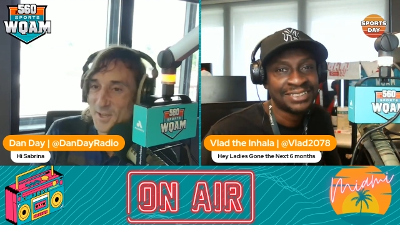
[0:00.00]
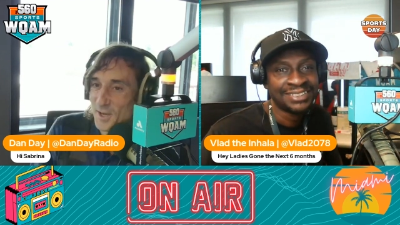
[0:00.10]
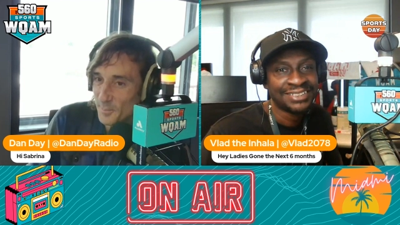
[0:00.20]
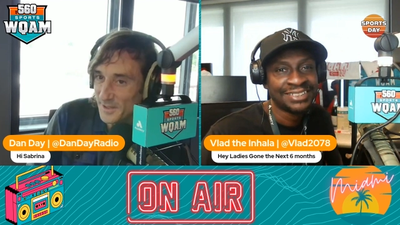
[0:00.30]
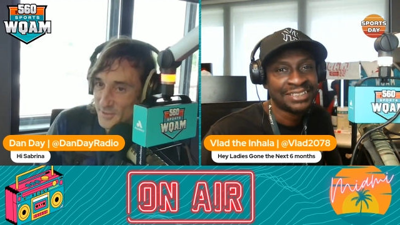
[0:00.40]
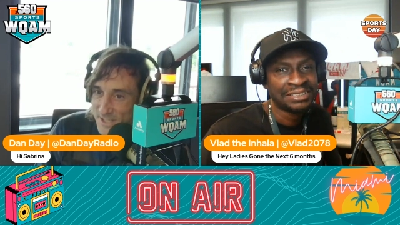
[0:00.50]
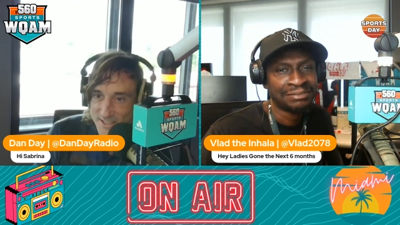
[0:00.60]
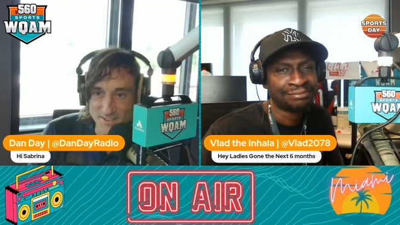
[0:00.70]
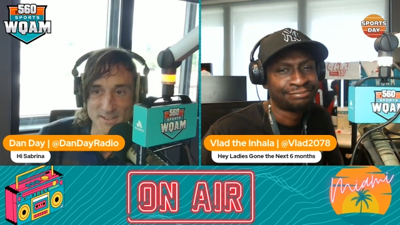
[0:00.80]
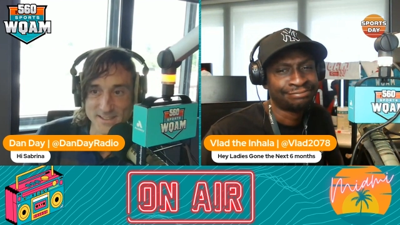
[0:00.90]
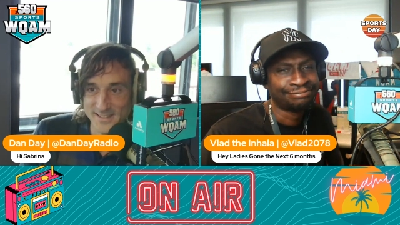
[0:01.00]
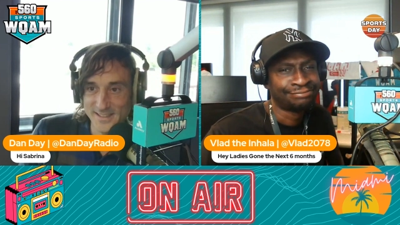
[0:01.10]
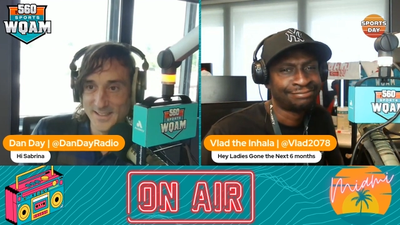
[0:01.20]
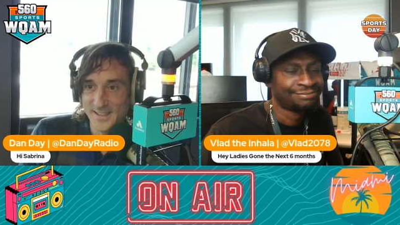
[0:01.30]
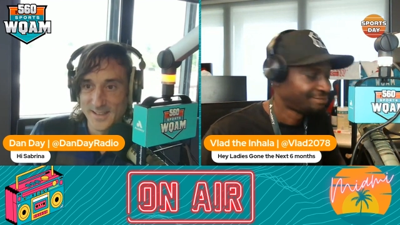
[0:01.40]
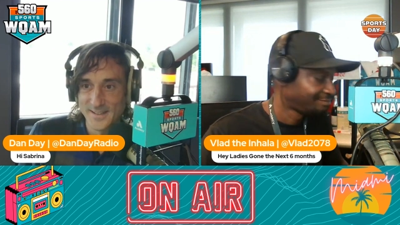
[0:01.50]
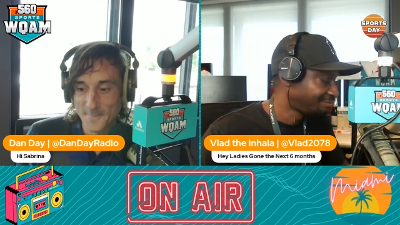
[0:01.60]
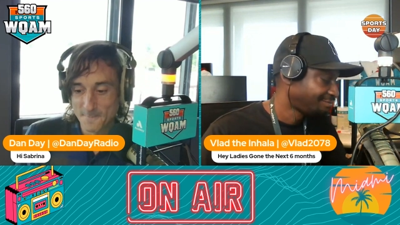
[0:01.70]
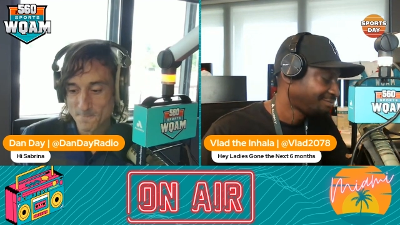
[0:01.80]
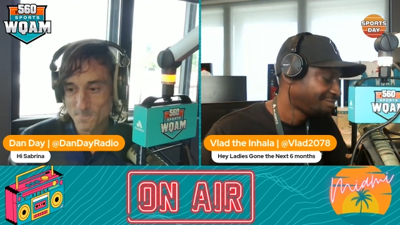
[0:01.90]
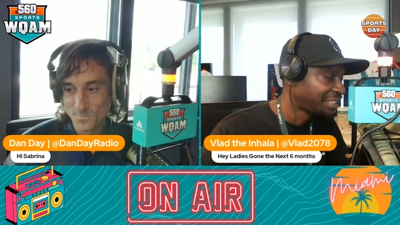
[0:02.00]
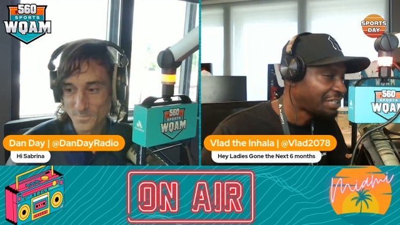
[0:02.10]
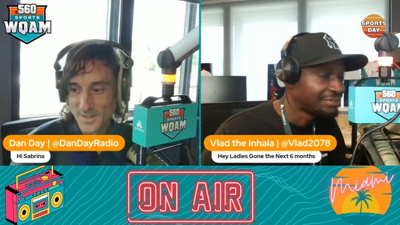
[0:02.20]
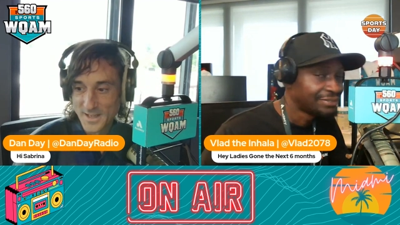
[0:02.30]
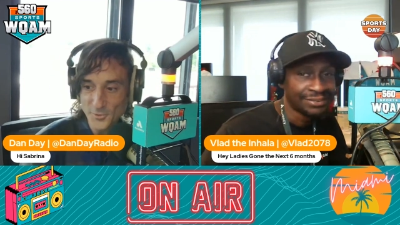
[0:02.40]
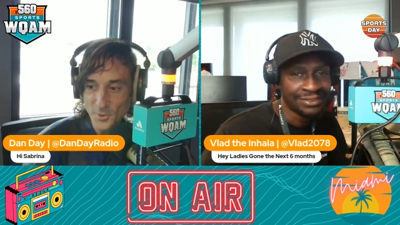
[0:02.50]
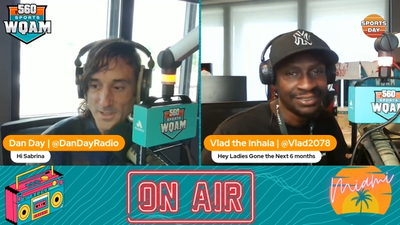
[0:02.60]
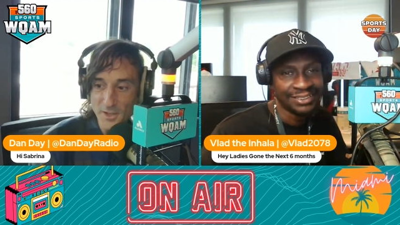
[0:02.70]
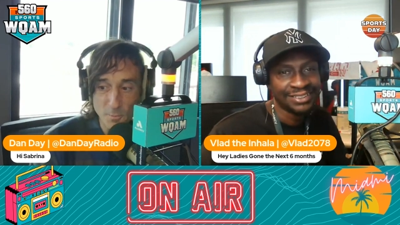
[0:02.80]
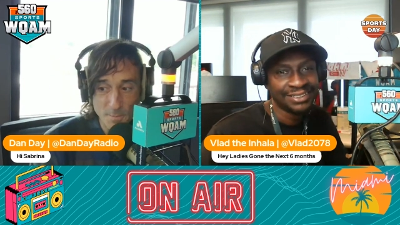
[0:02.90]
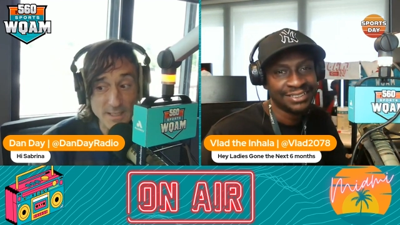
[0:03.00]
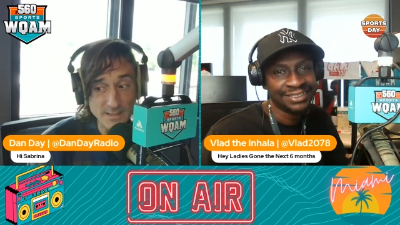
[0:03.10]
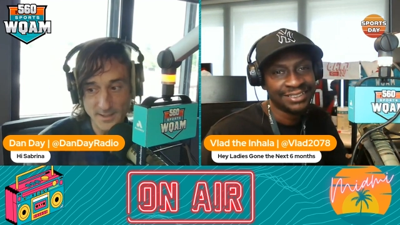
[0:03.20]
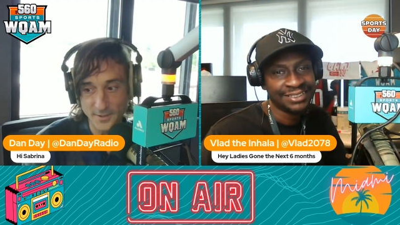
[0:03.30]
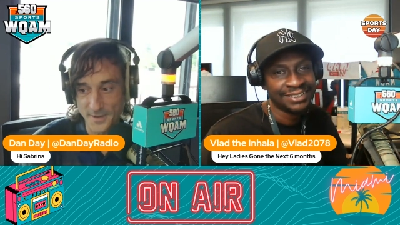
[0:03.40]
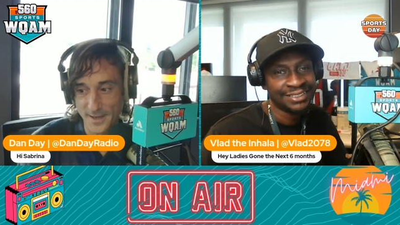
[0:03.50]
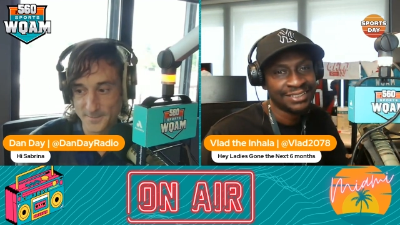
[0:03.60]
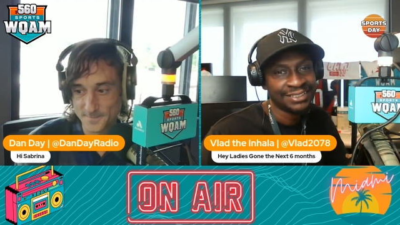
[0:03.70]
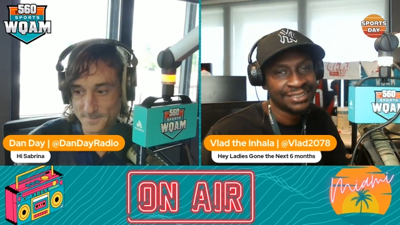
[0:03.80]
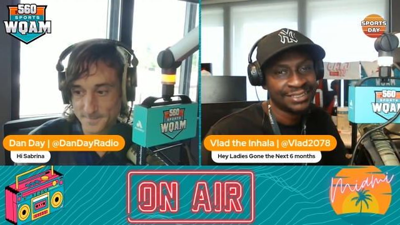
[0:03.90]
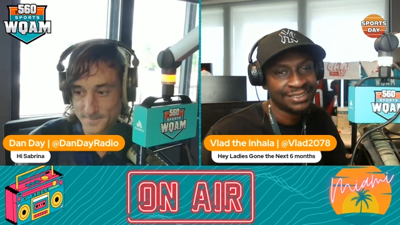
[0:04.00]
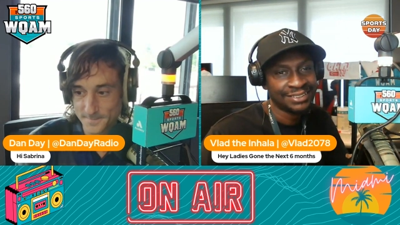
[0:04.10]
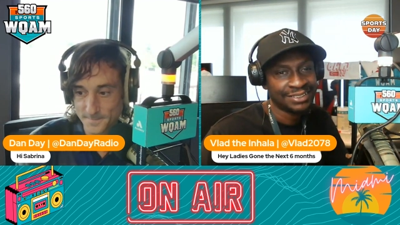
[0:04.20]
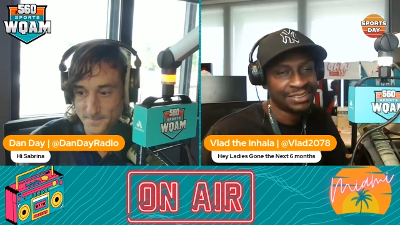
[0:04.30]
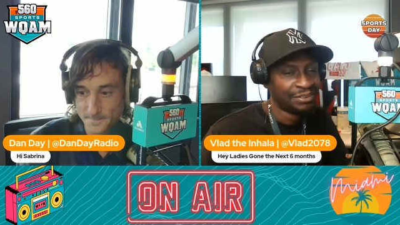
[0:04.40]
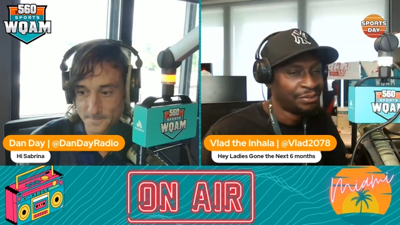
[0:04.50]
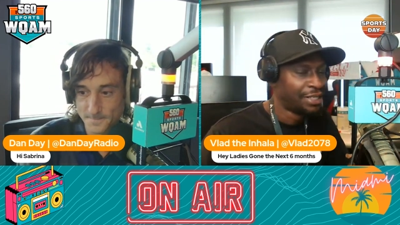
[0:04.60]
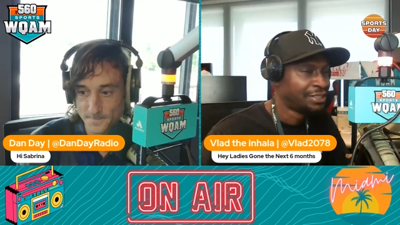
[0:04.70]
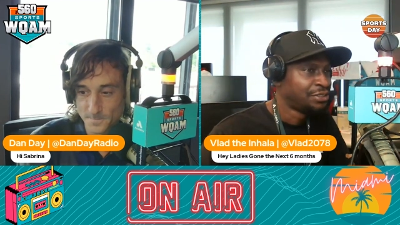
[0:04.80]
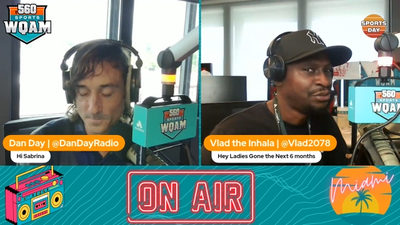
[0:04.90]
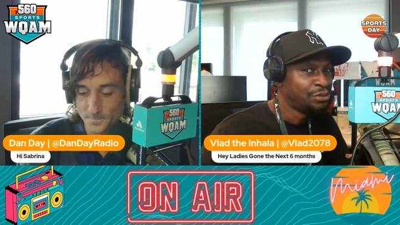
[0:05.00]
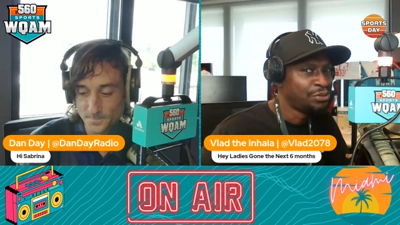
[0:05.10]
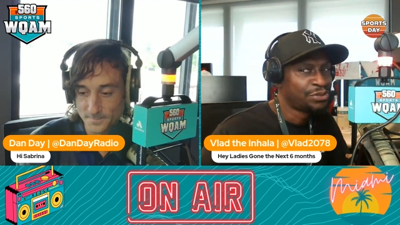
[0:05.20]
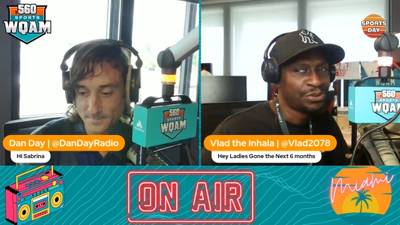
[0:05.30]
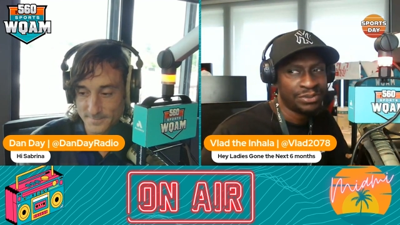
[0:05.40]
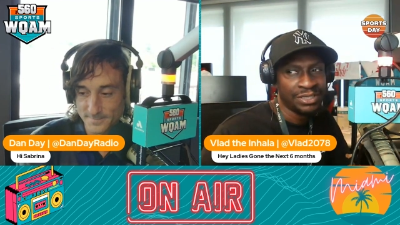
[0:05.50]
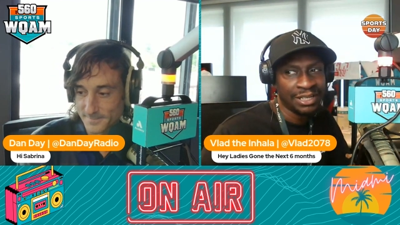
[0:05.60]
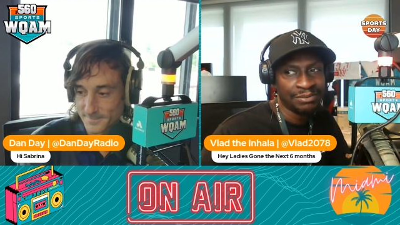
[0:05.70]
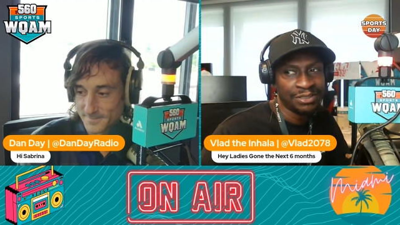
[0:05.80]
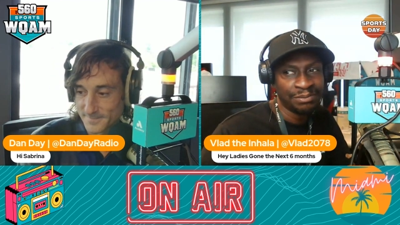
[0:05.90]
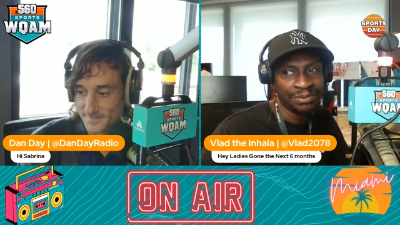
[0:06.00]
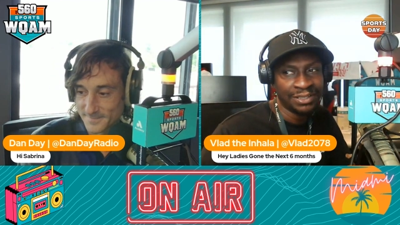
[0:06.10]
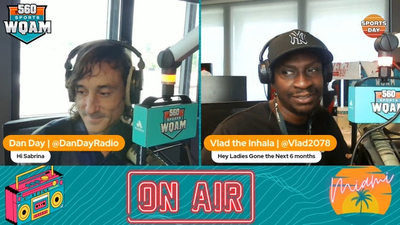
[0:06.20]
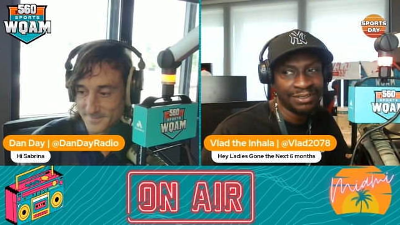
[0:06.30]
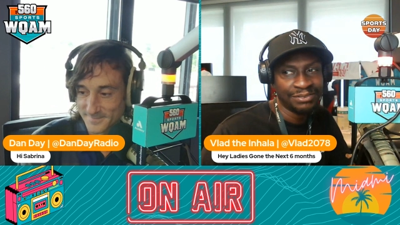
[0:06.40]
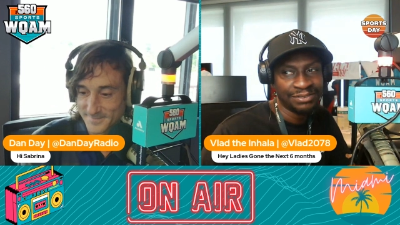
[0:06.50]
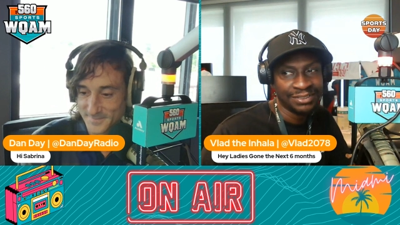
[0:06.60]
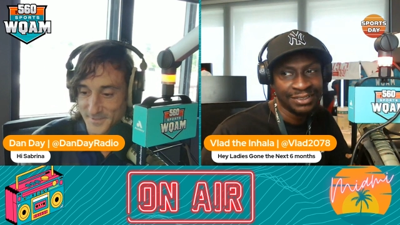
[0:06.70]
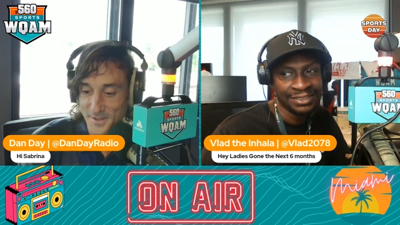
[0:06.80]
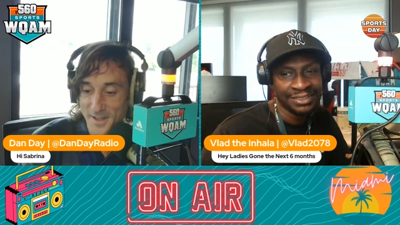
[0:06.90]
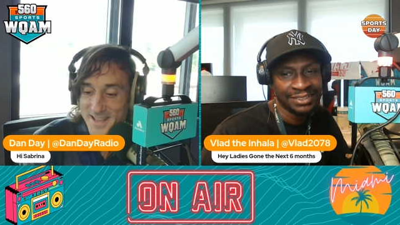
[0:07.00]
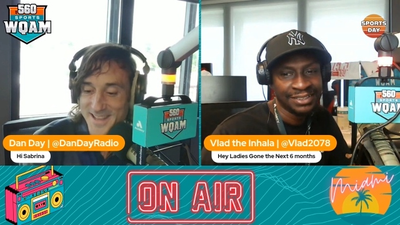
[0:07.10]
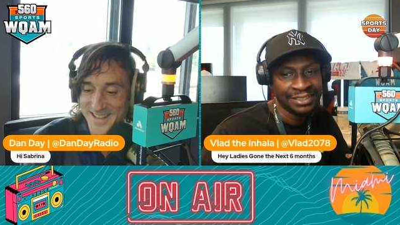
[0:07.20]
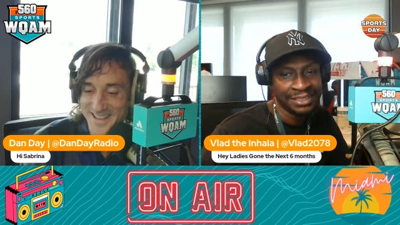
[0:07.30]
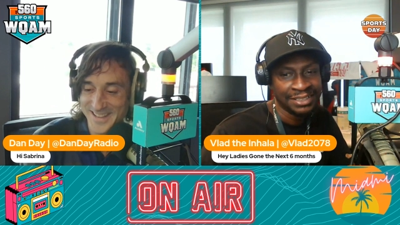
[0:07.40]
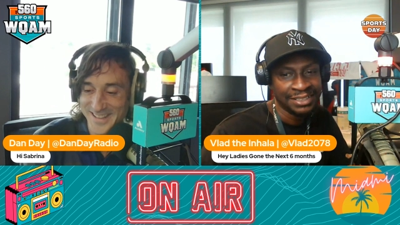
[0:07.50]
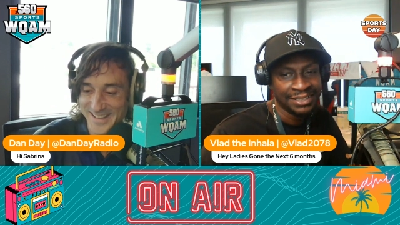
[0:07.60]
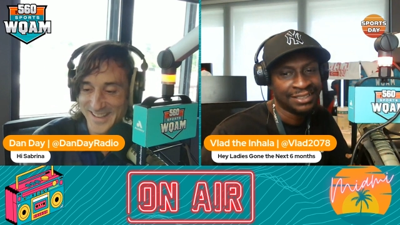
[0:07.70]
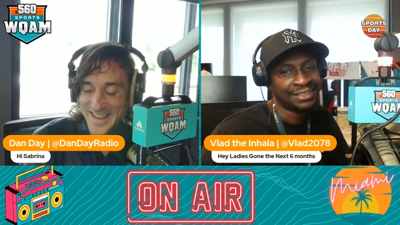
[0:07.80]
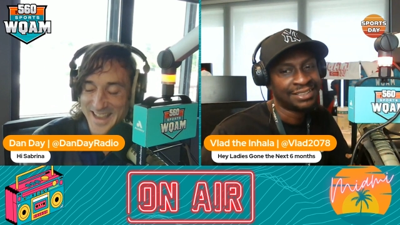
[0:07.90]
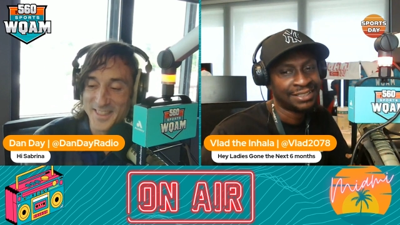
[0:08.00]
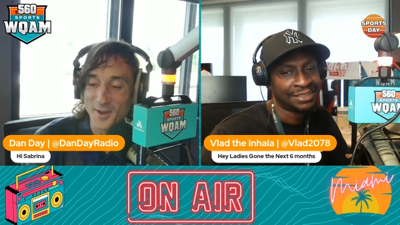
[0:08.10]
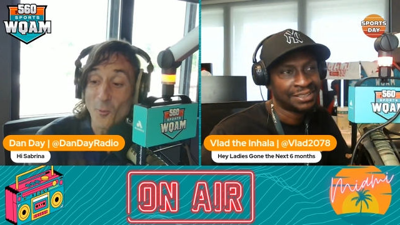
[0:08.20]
Speaker 1: so you don't believe in history? No. History does repeat itself now.
Speaker 2: Right. You lose two times in the playoffs.
Speaker 1: in